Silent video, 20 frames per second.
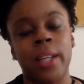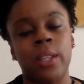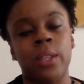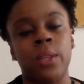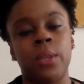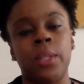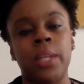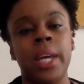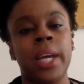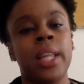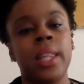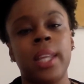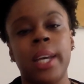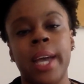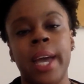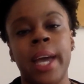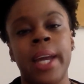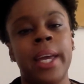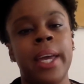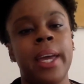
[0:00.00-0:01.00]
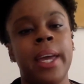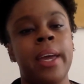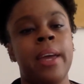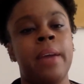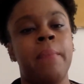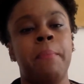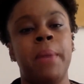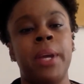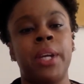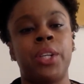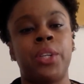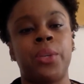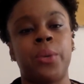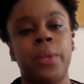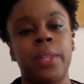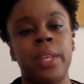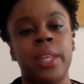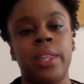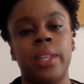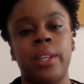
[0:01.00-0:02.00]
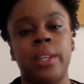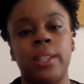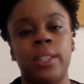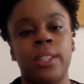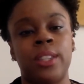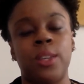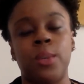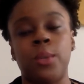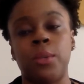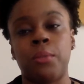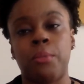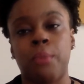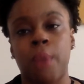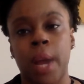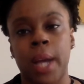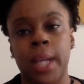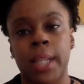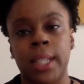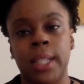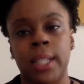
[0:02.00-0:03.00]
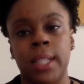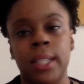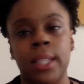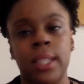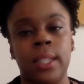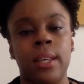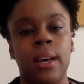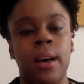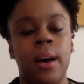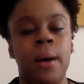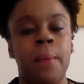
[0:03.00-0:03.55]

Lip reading: So take a look at it and make sure that there's no surprises.